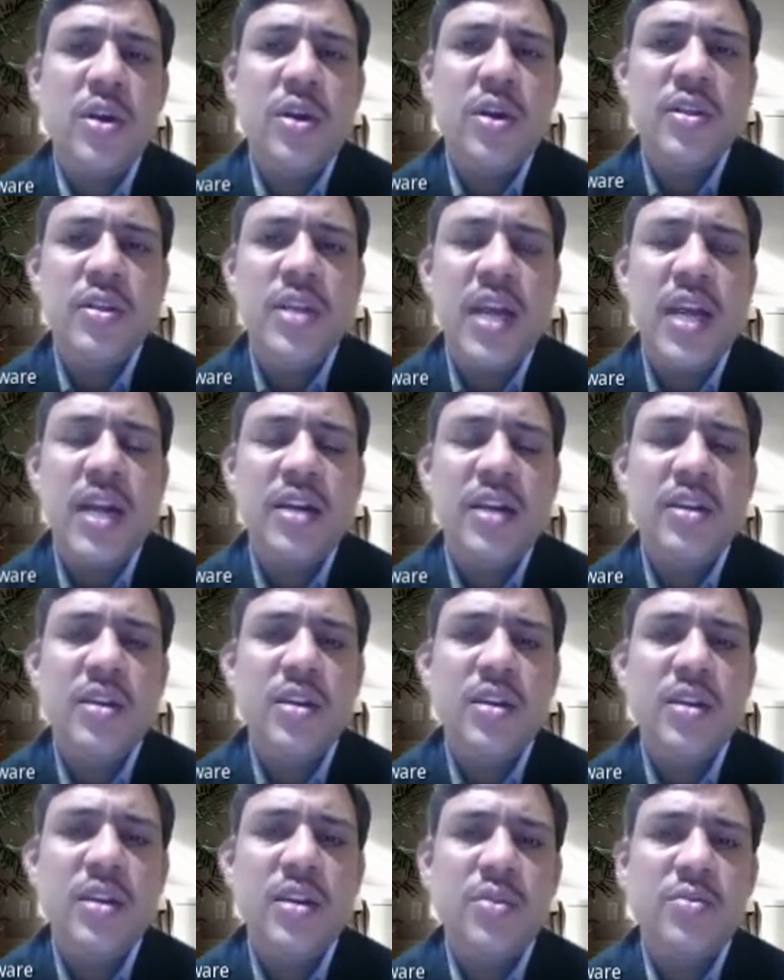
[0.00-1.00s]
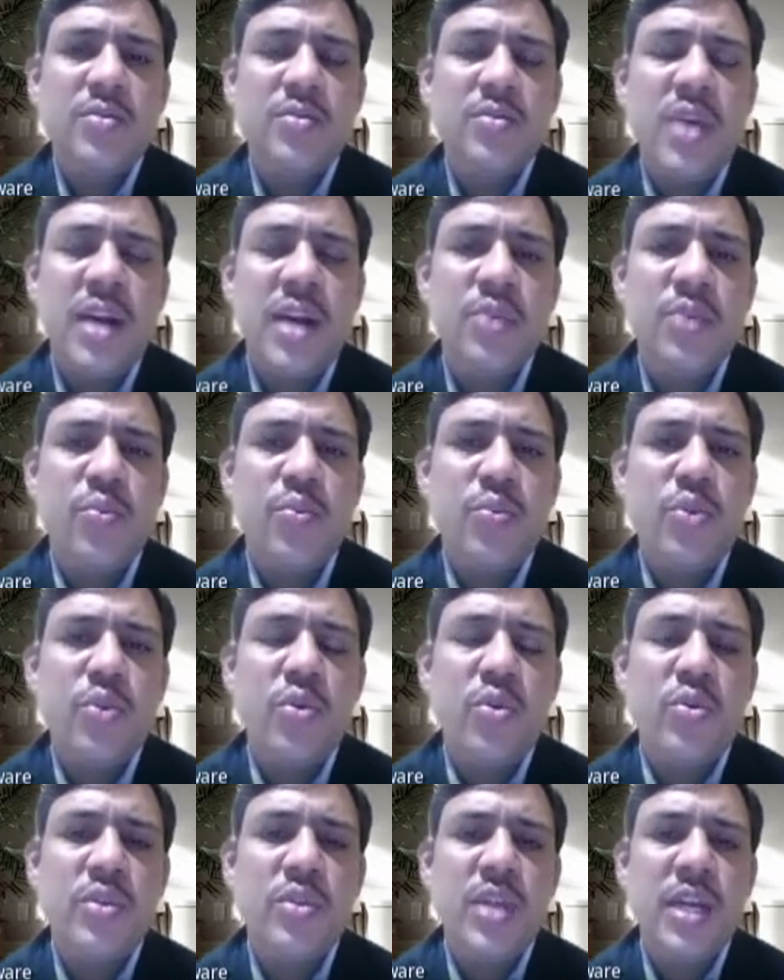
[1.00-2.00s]
that at
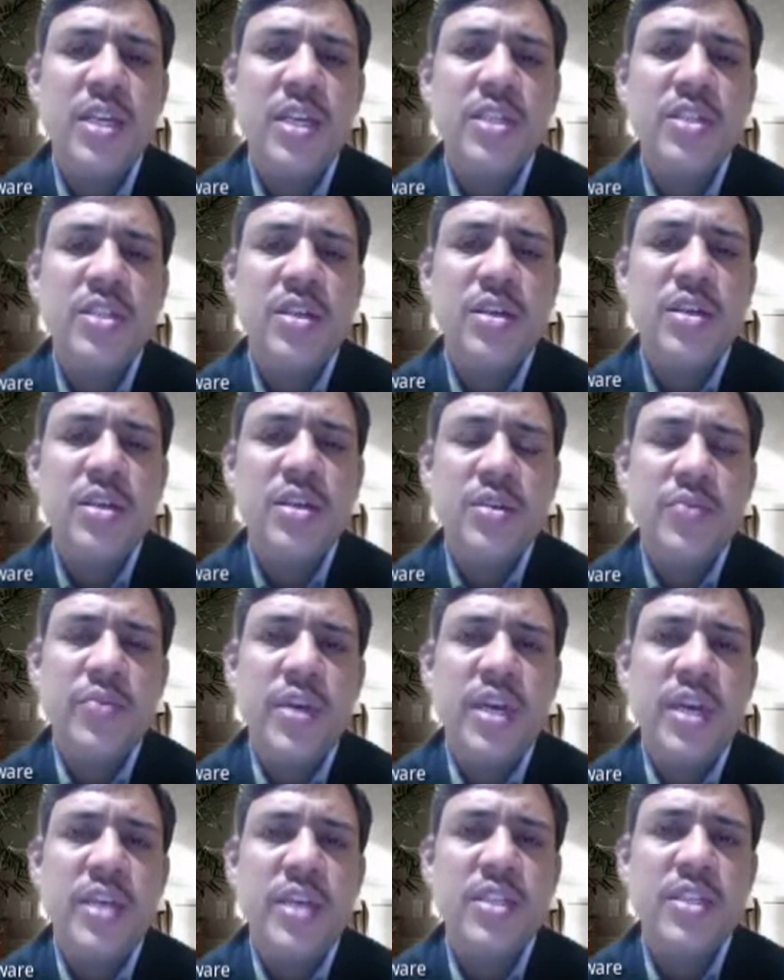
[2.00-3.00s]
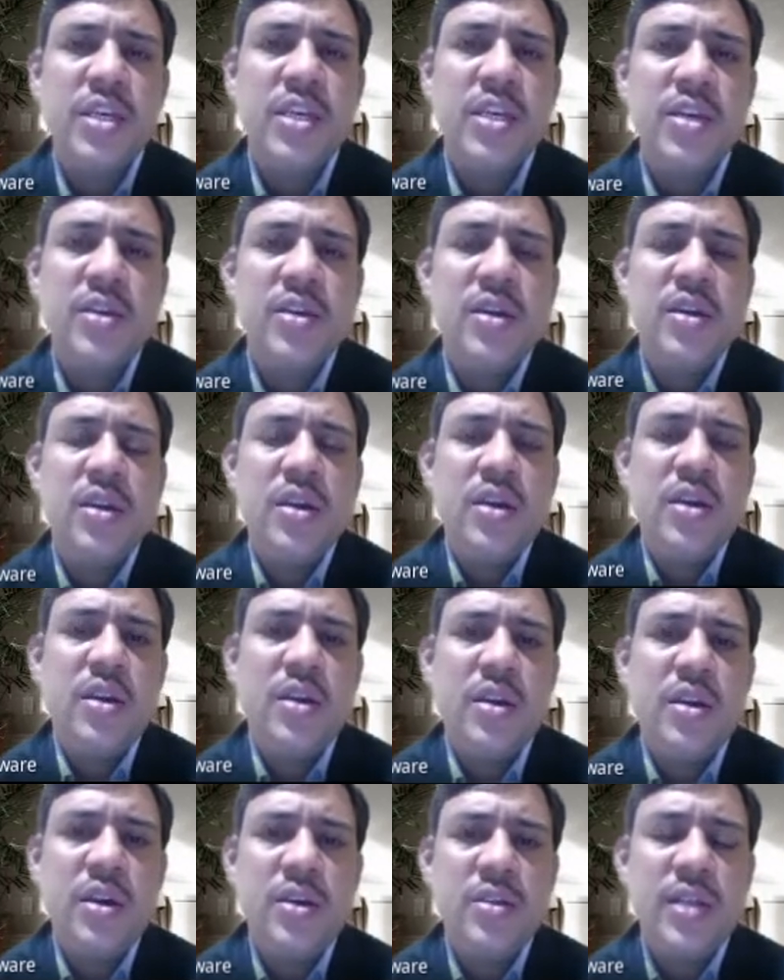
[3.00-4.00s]
more, that is a, we can say,
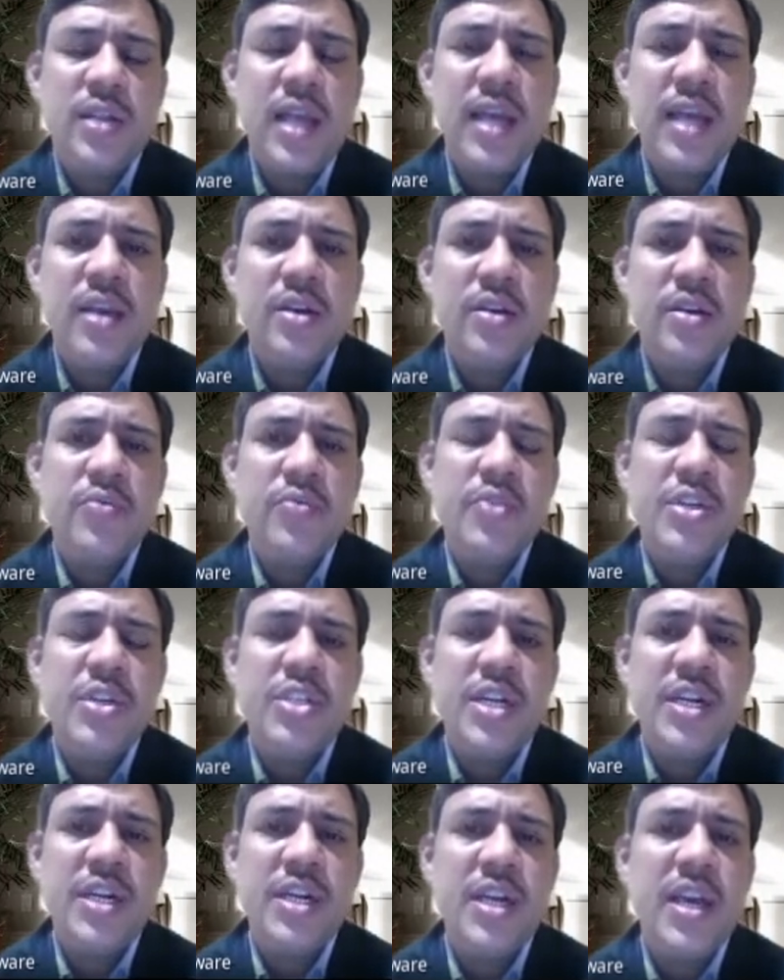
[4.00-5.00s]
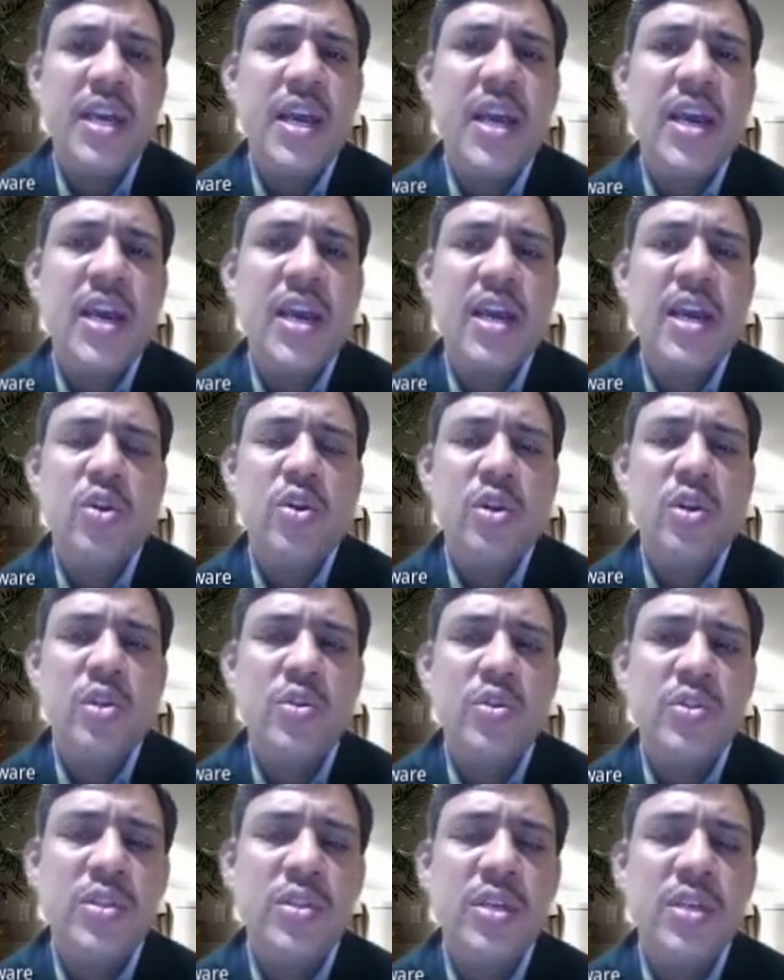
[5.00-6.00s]
like a VJTI and all
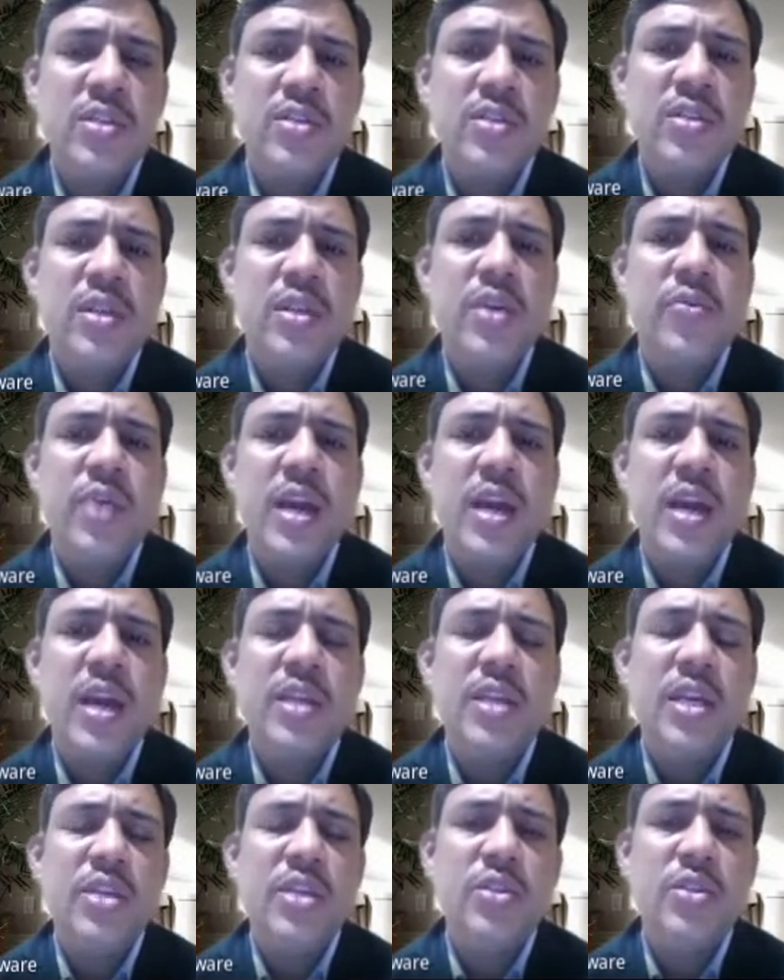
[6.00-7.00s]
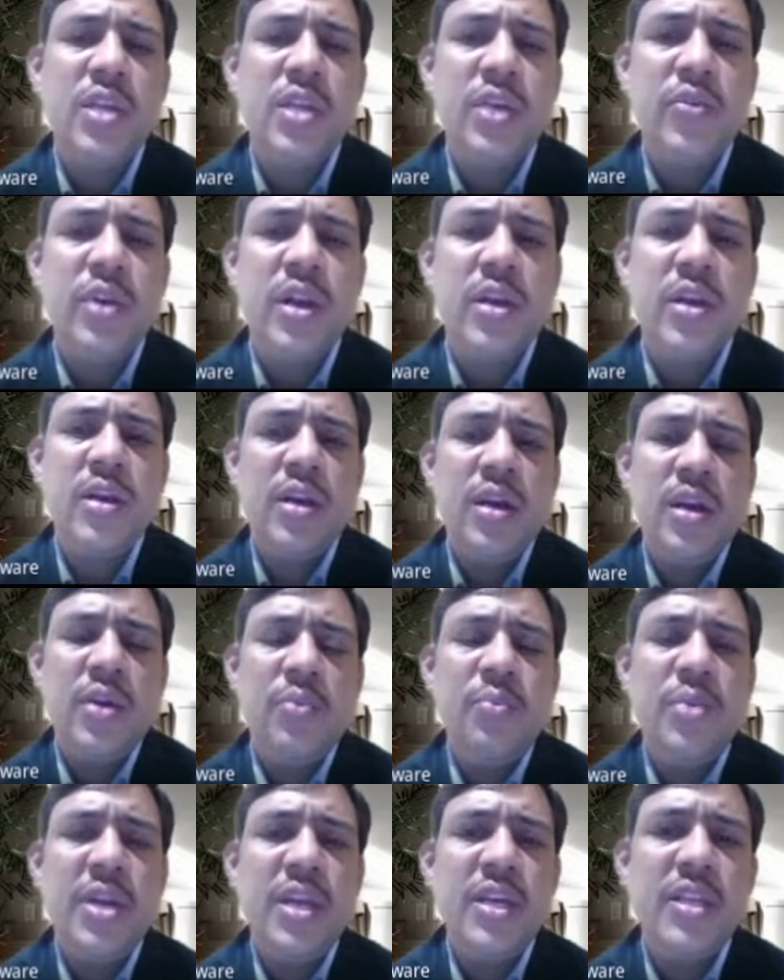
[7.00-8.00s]
those things. They, why they will
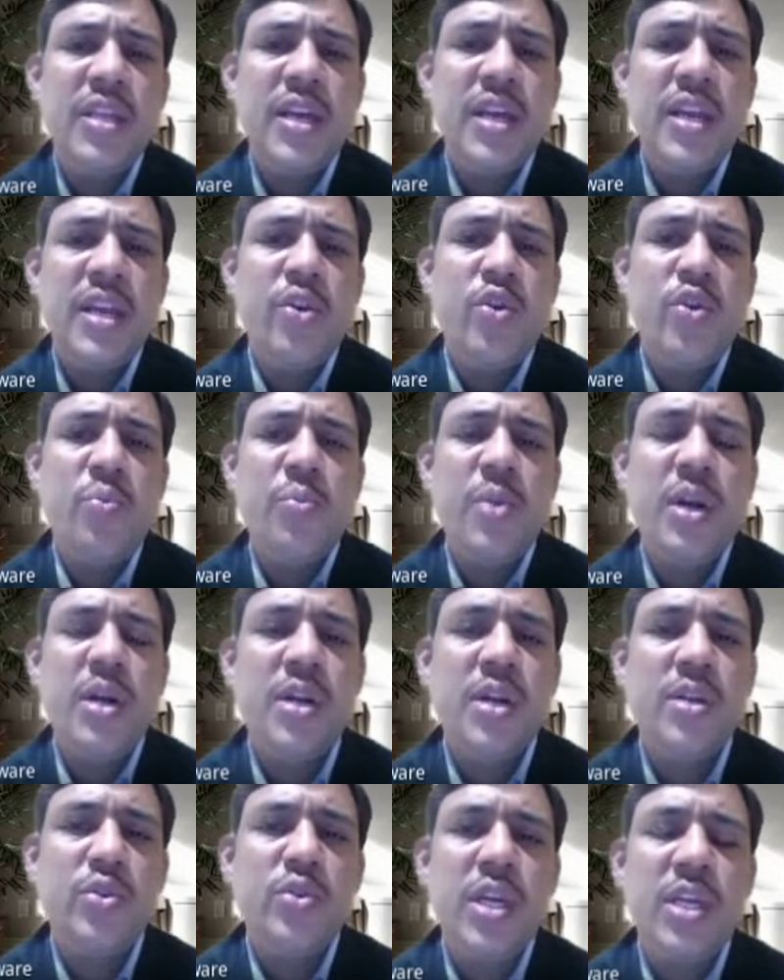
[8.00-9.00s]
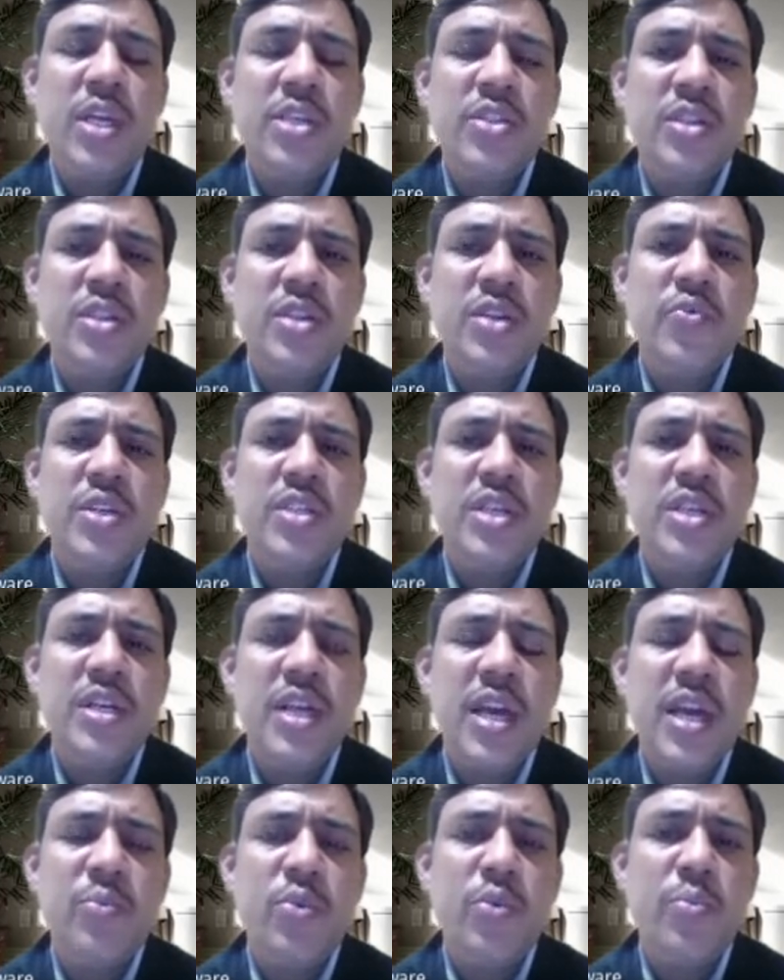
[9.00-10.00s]
bring their equipment to test in
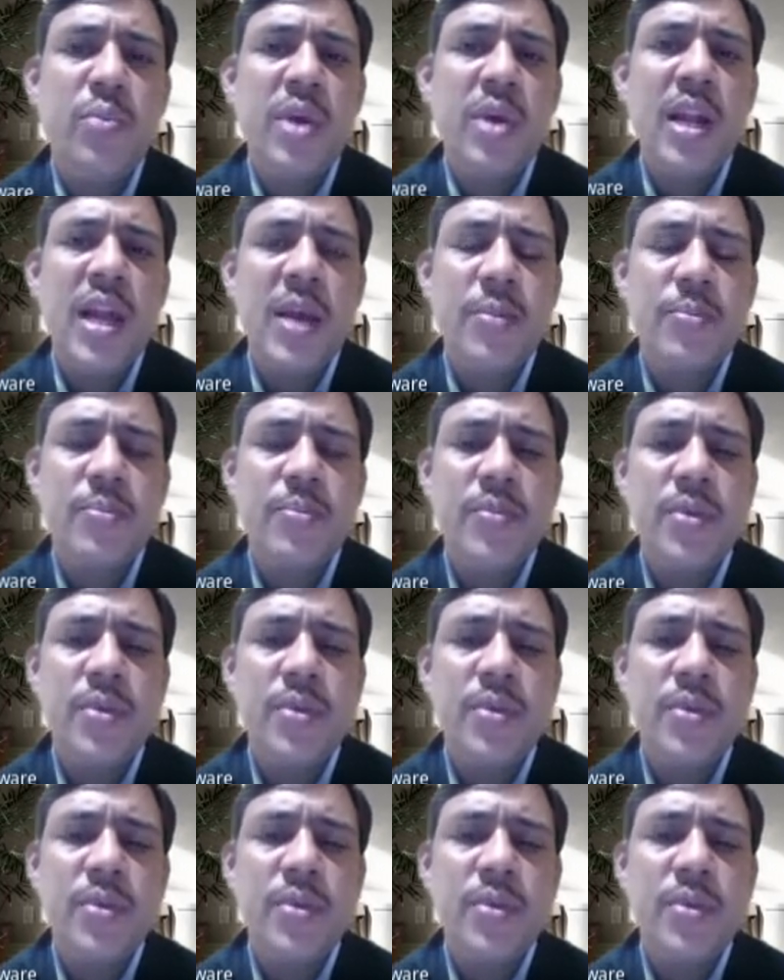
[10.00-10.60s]
VJTI Mumbai lab?